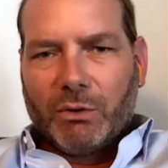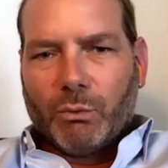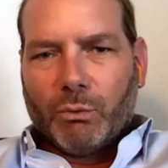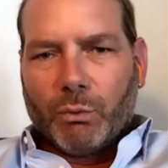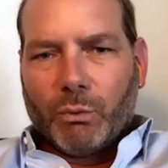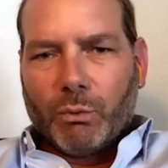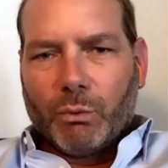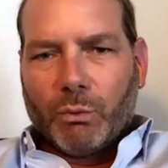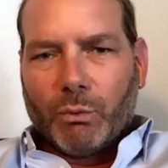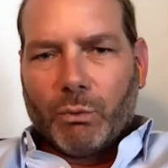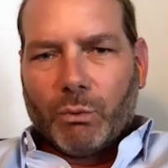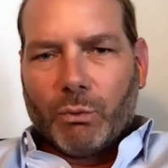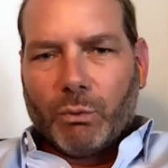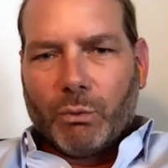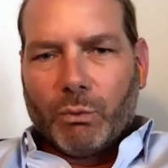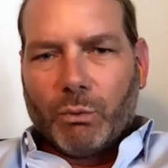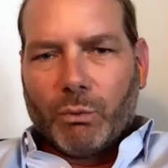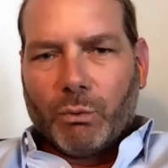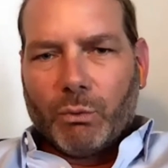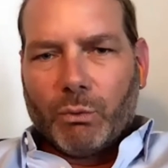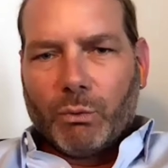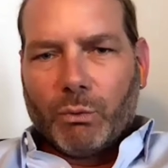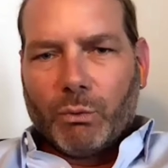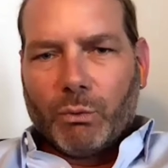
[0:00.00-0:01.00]
What
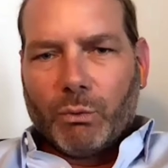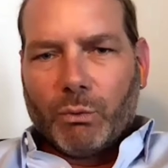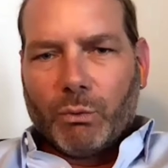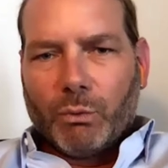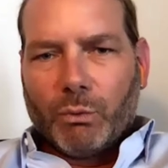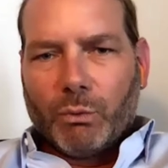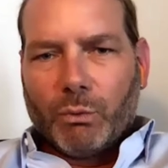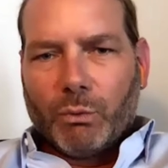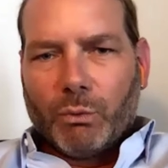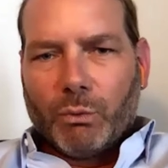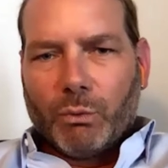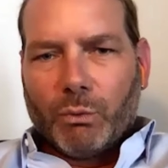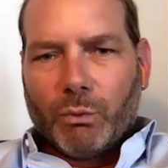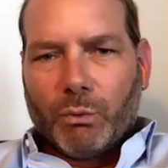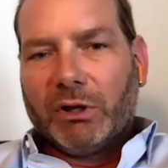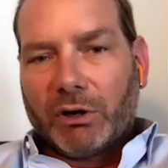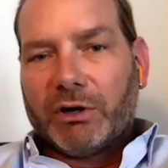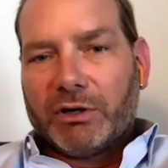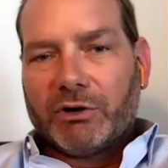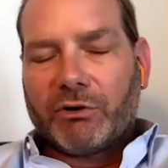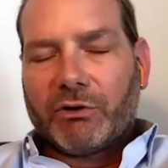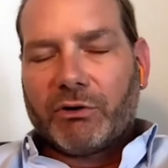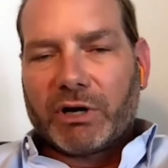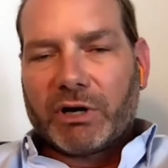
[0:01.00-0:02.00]
things that you would
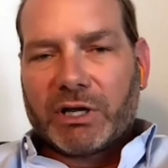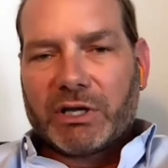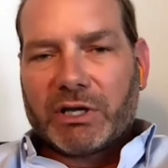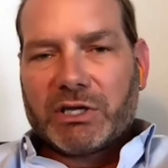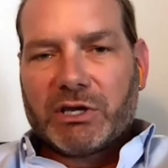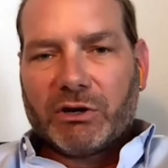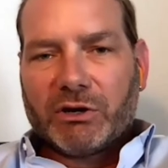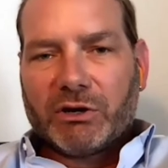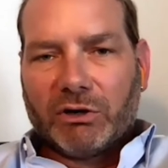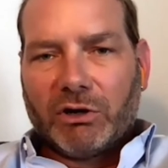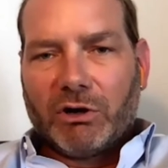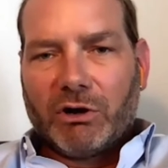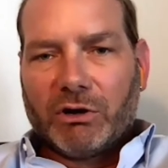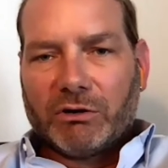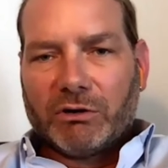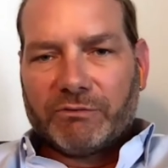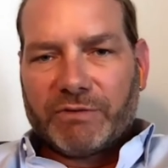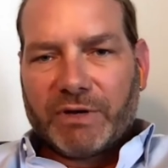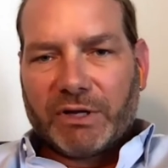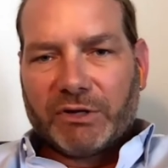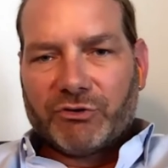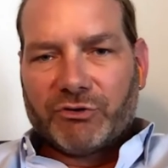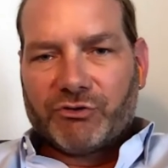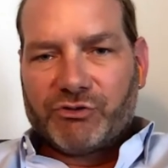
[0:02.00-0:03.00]
learn during a
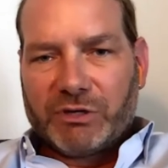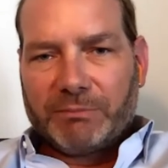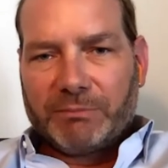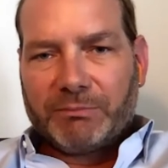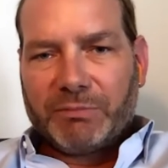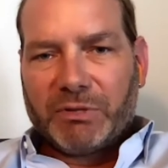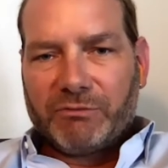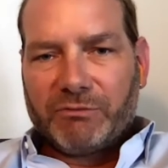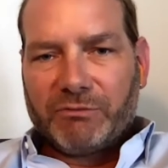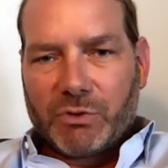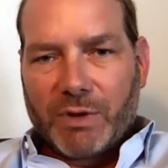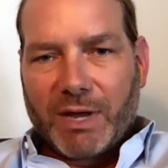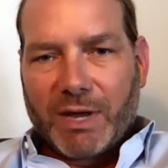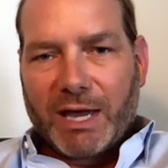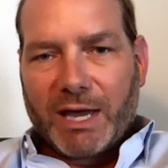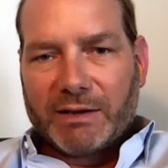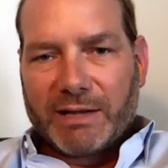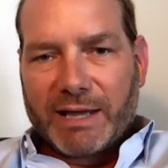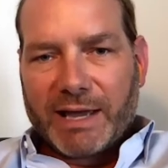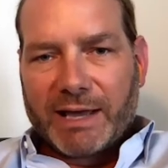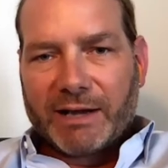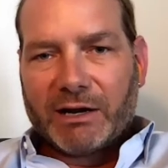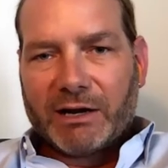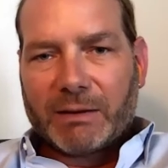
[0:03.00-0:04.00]
year-long fellowship if you
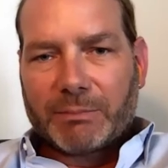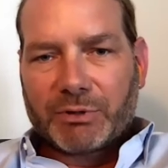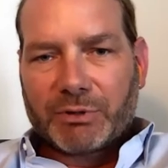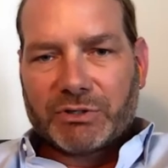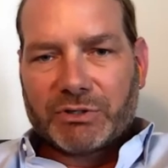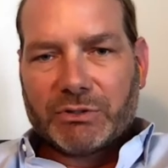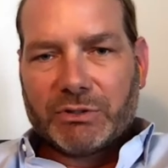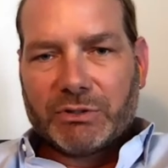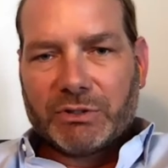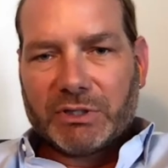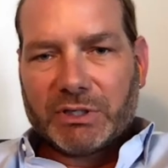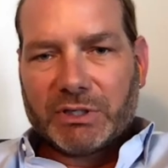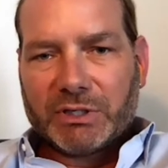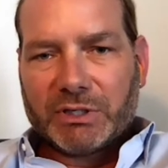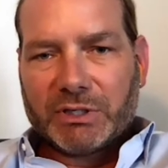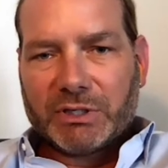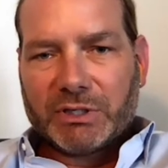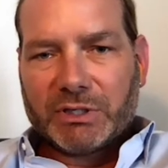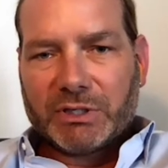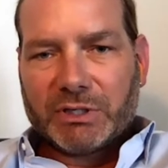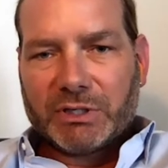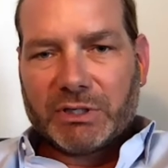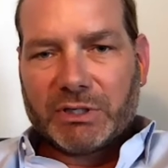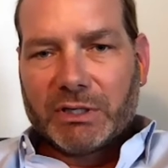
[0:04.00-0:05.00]
had that
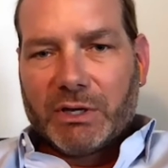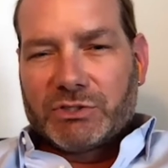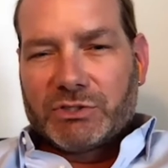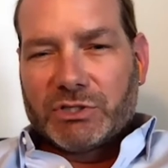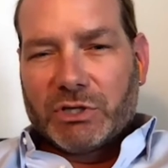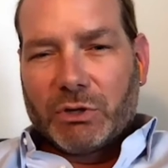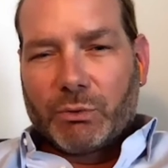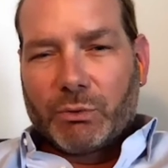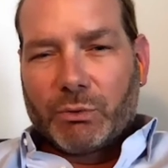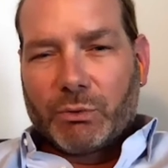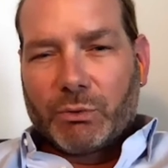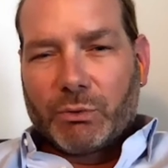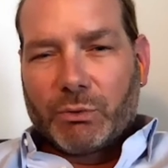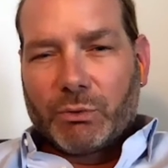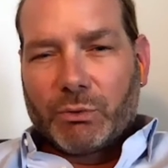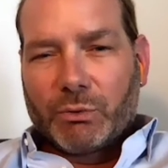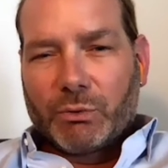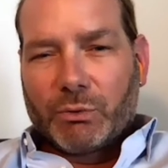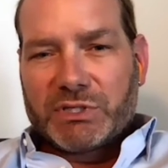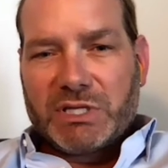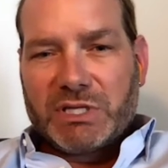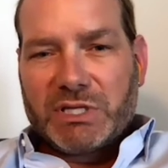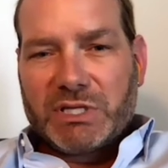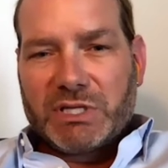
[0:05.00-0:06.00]
opportunity. So we're
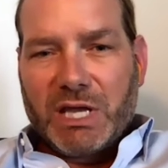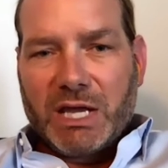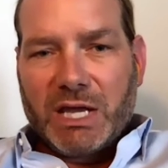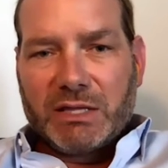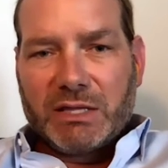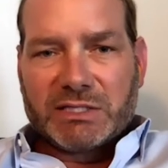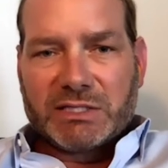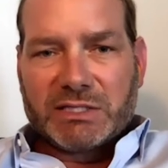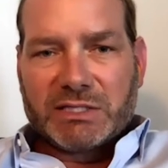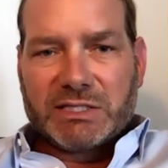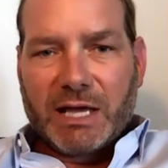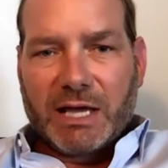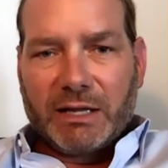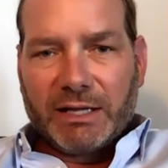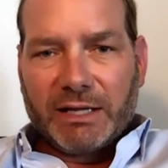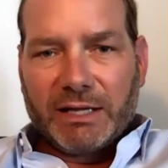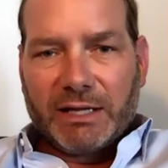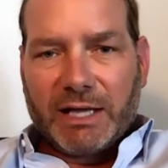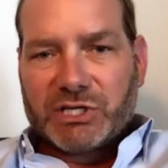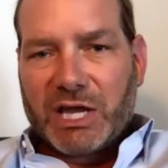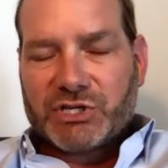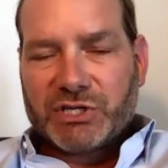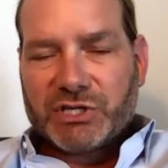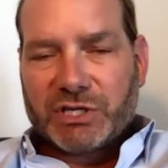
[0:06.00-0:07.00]
seeing this
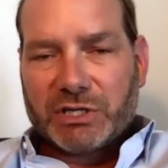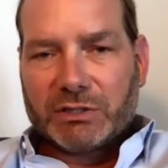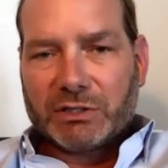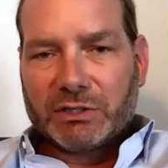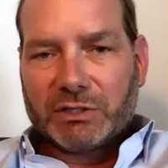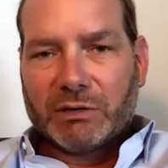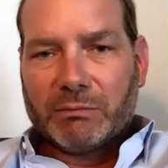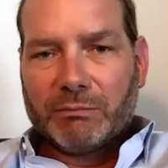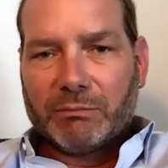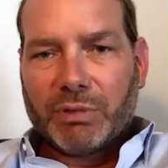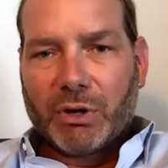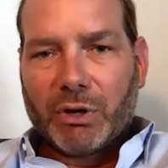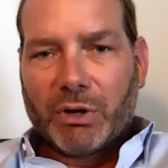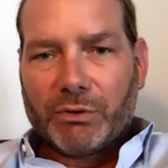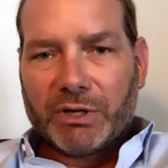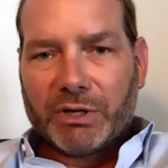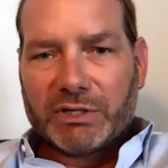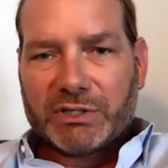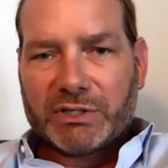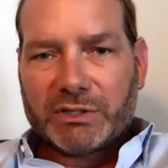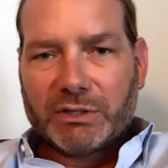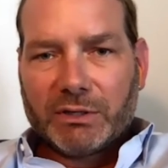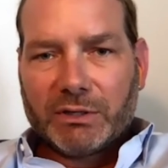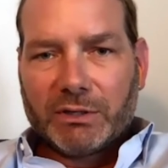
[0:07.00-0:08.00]
teleeducation
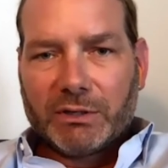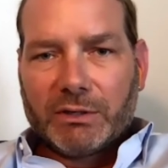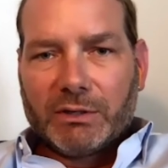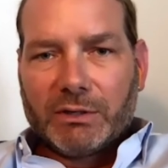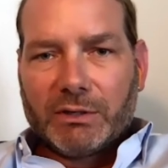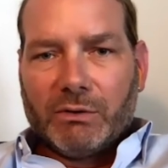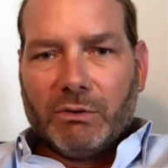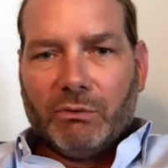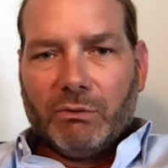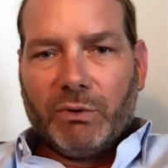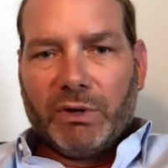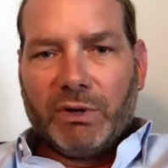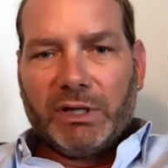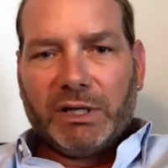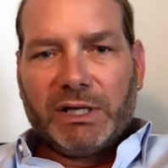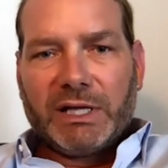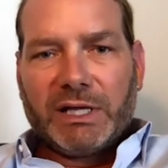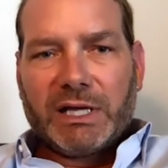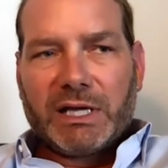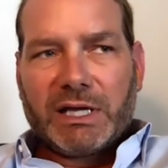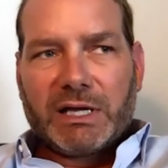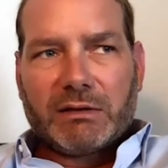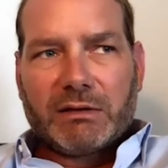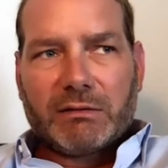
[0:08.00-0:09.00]
component
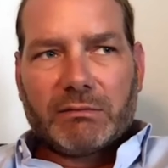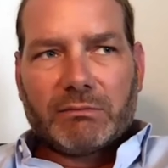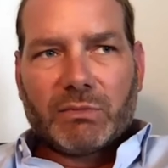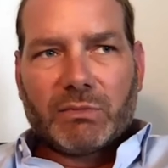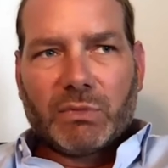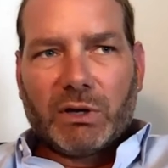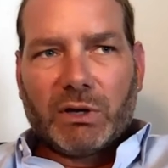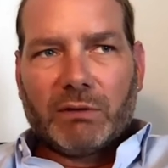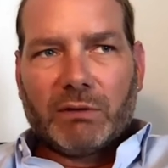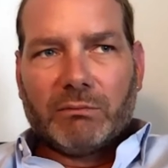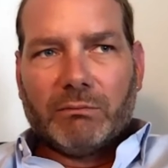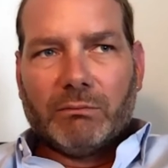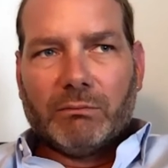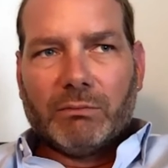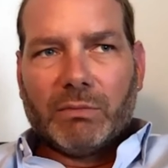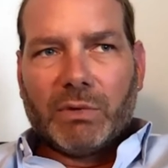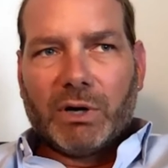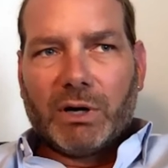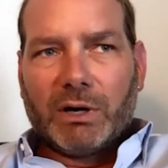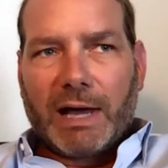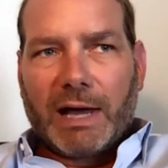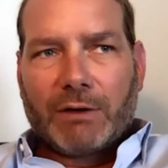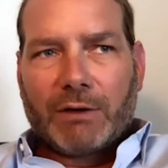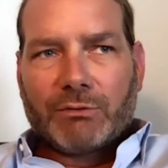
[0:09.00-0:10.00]
really
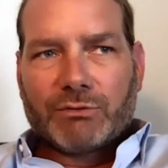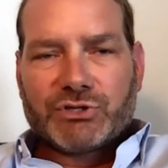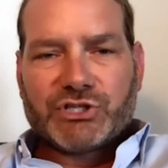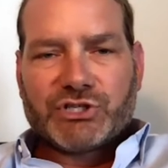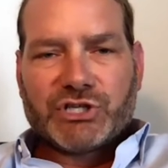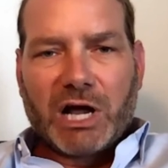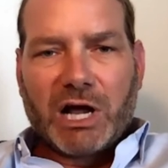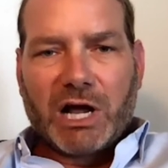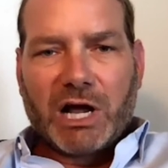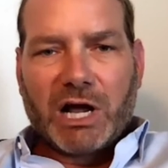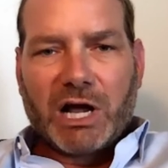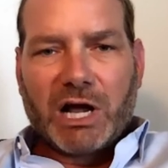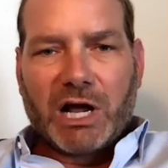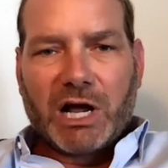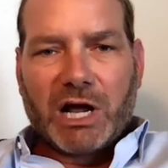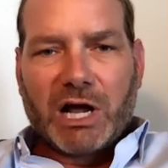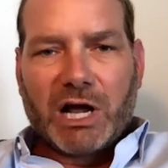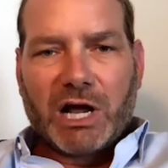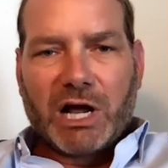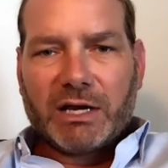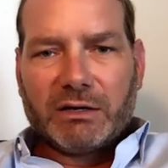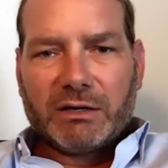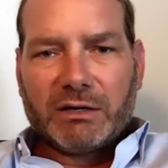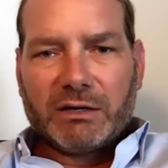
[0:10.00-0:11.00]

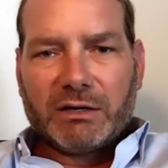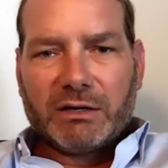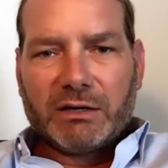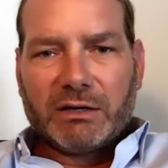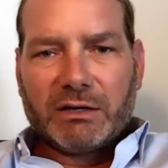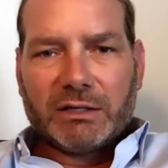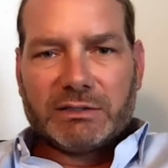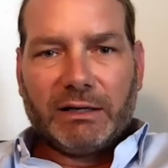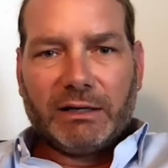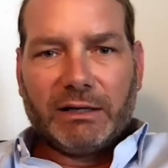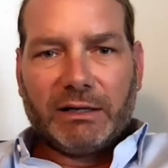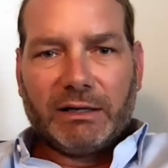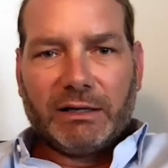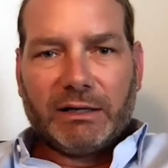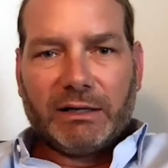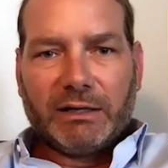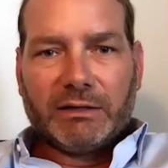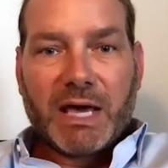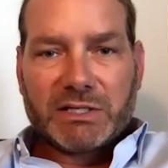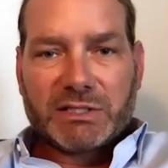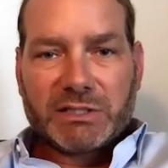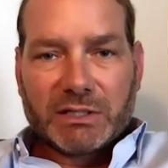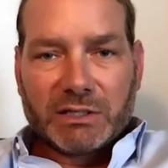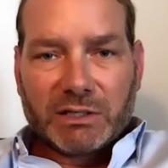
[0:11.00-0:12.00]
outshine the
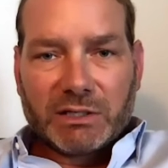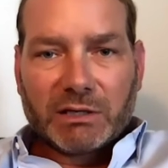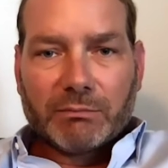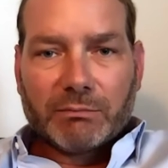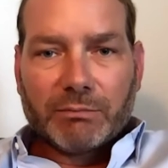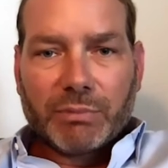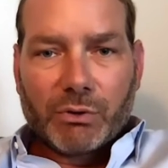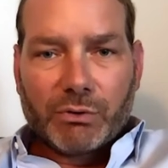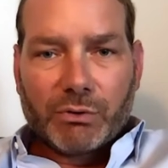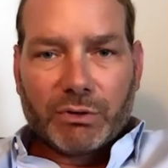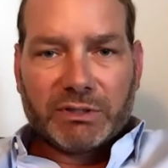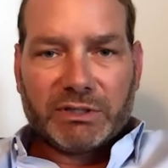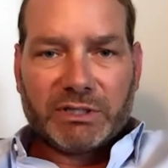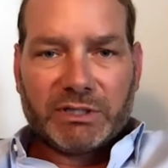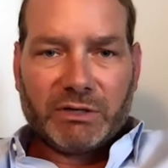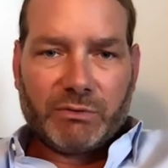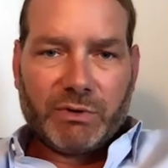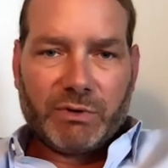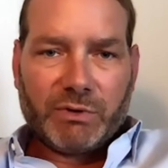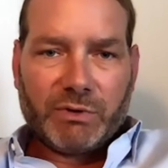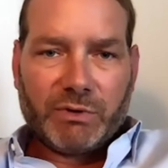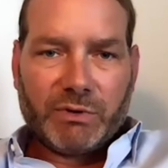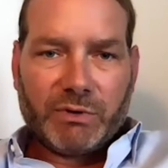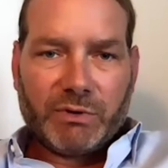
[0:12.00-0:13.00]
telemedicine component
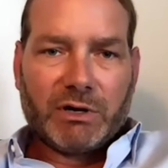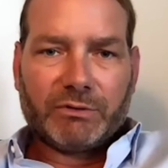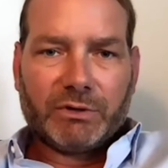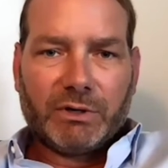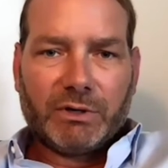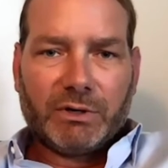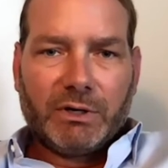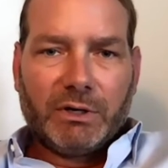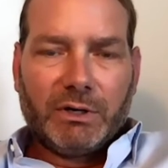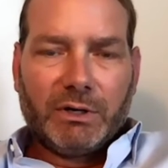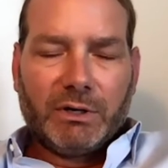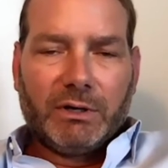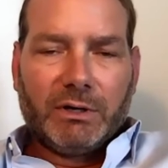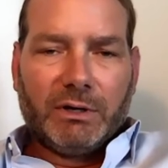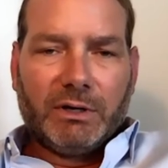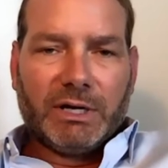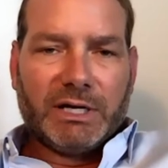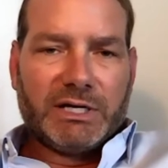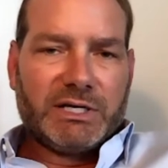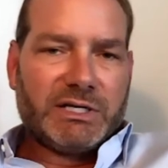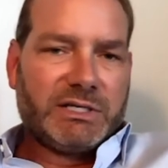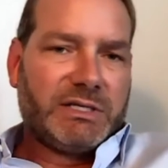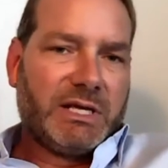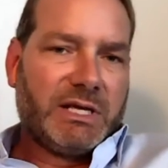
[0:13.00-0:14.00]
that we offer.
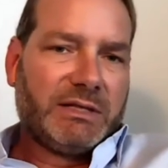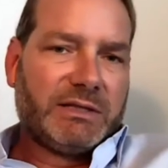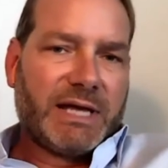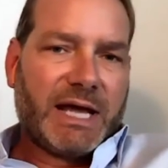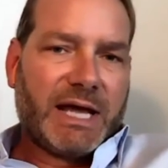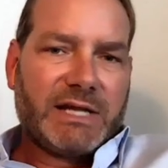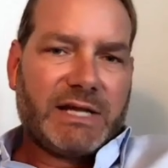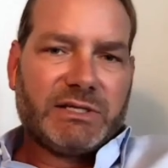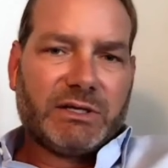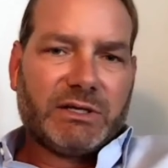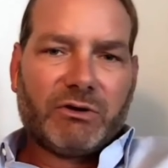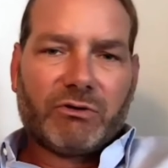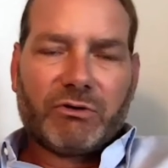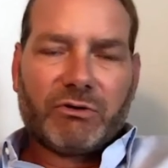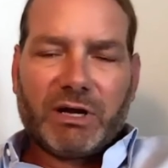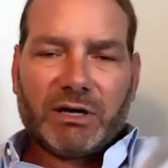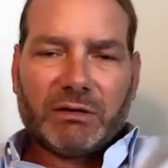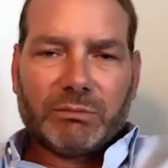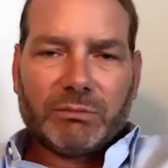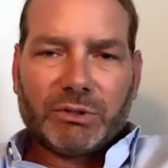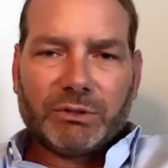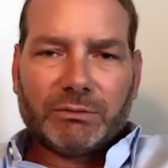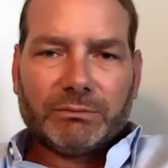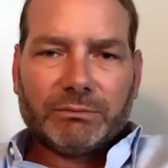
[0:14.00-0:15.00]
And I just think that's
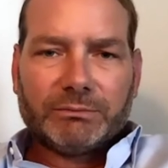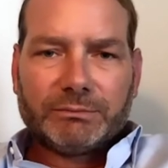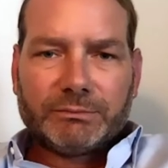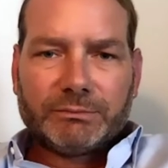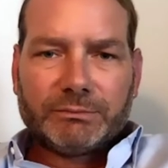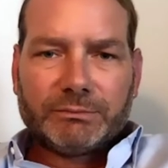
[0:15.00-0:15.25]
incredible.